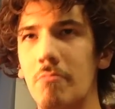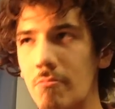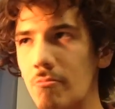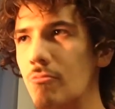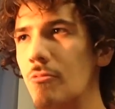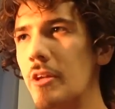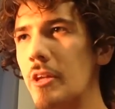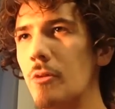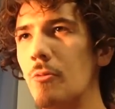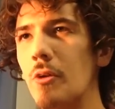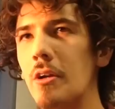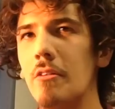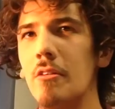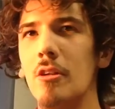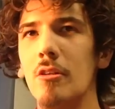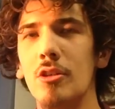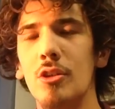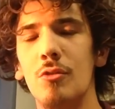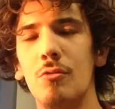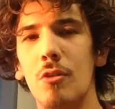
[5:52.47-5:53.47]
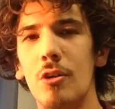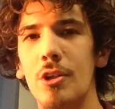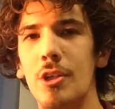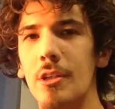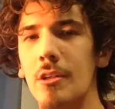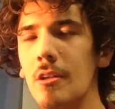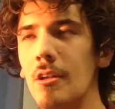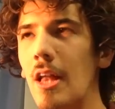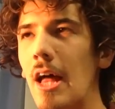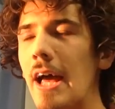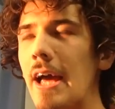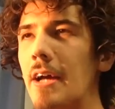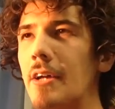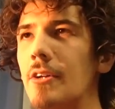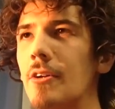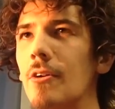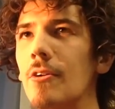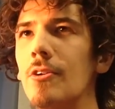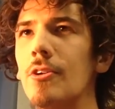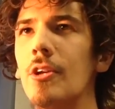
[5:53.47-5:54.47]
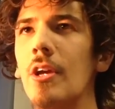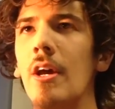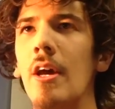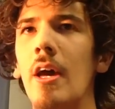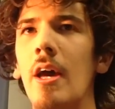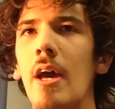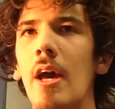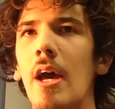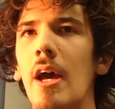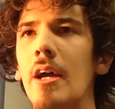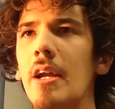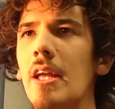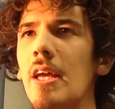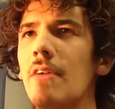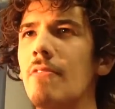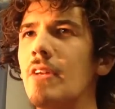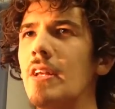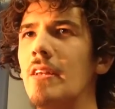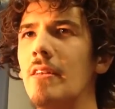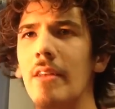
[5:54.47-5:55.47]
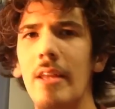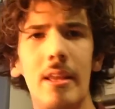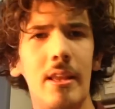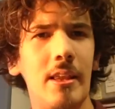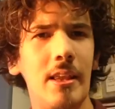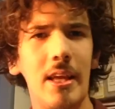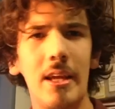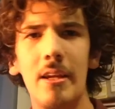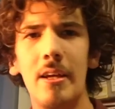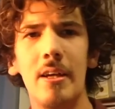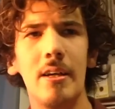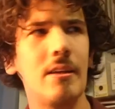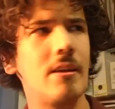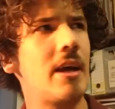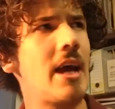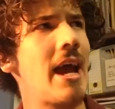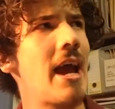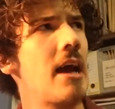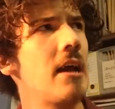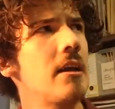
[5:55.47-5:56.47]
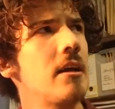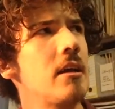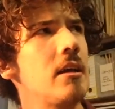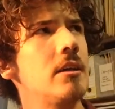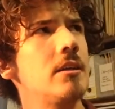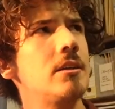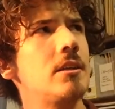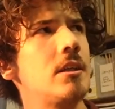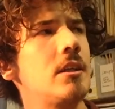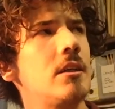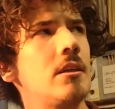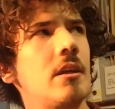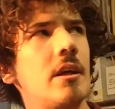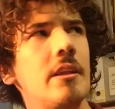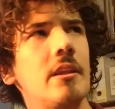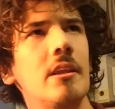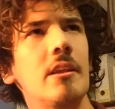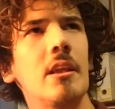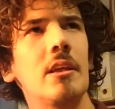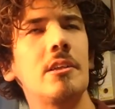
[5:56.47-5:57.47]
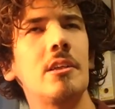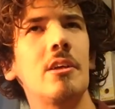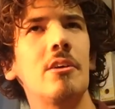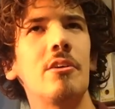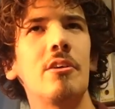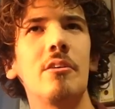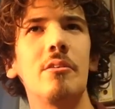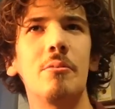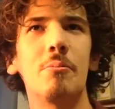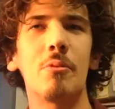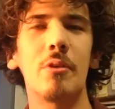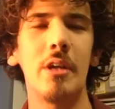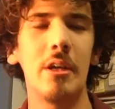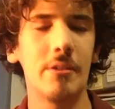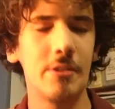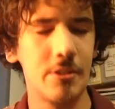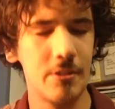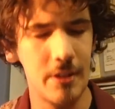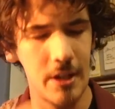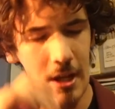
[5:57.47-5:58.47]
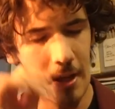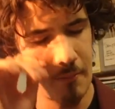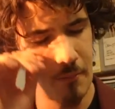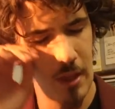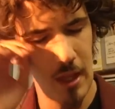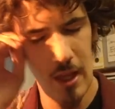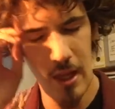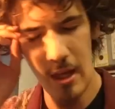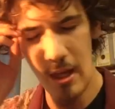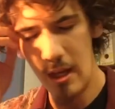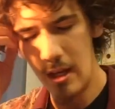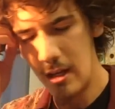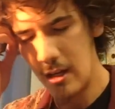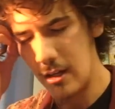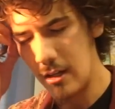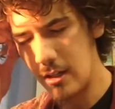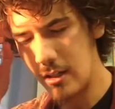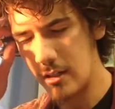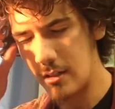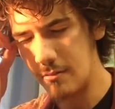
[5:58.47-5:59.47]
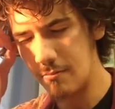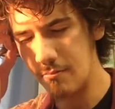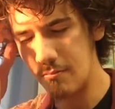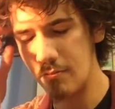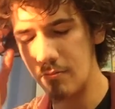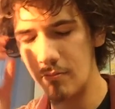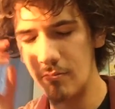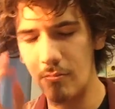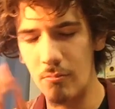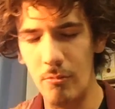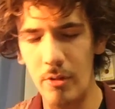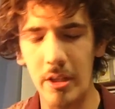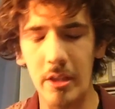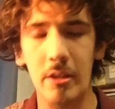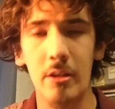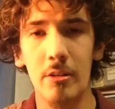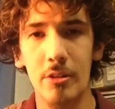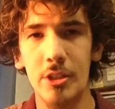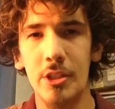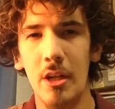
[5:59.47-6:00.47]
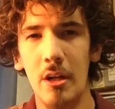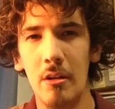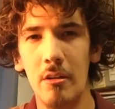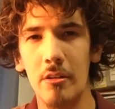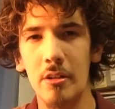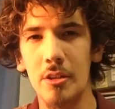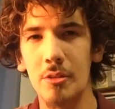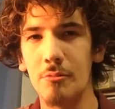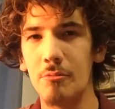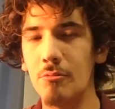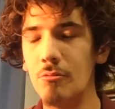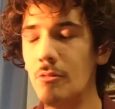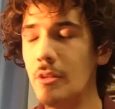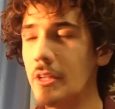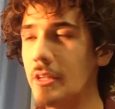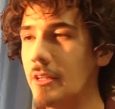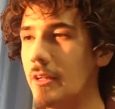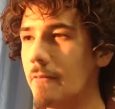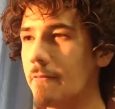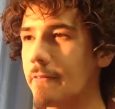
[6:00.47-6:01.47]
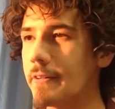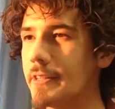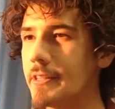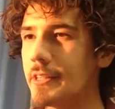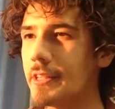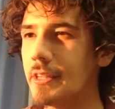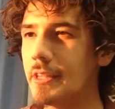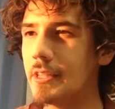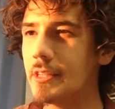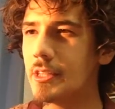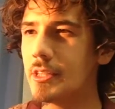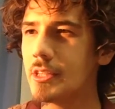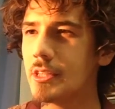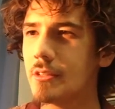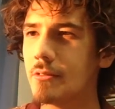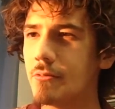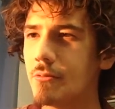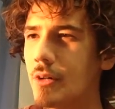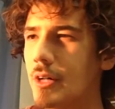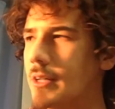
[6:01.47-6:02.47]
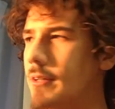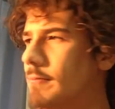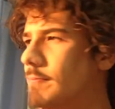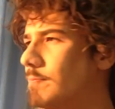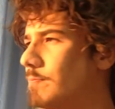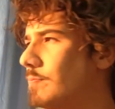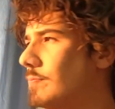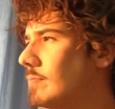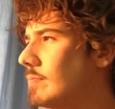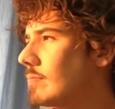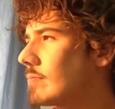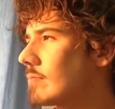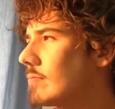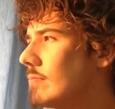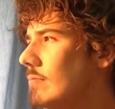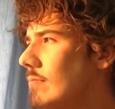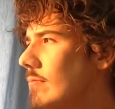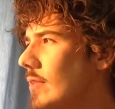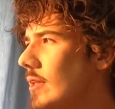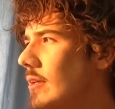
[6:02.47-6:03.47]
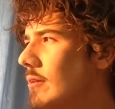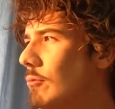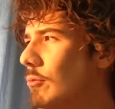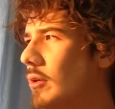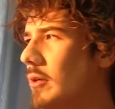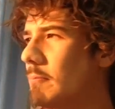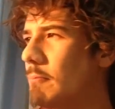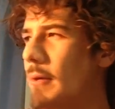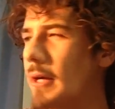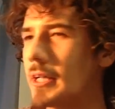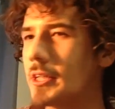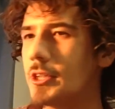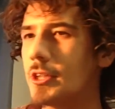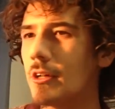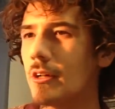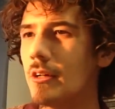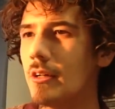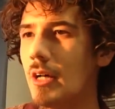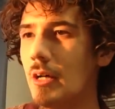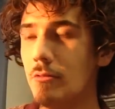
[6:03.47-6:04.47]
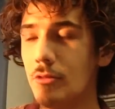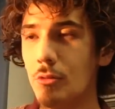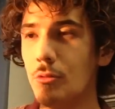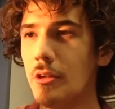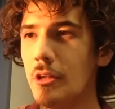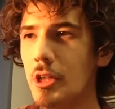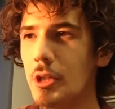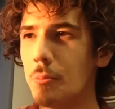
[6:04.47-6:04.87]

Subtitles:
really one of those versatile actors, and even Lena Headey is in it. I think that's how you pronounce her name. Really, her style looks really different in this one picture. I was really